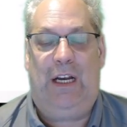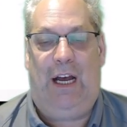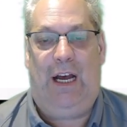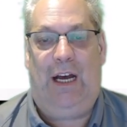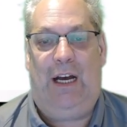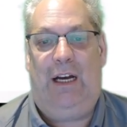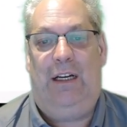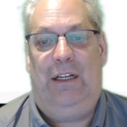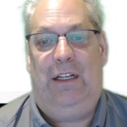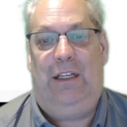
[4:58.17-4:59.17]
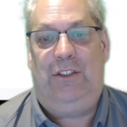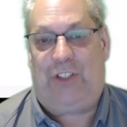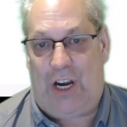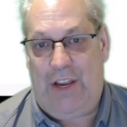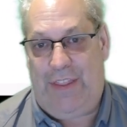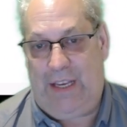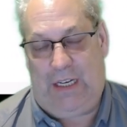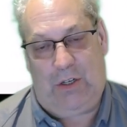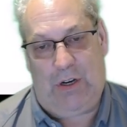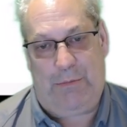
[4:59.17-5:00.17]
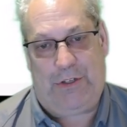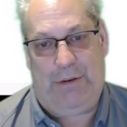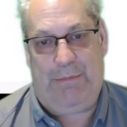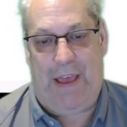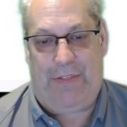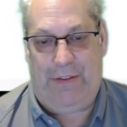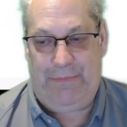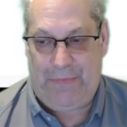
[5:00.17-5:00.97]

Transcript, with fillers: uh, started the encryption method.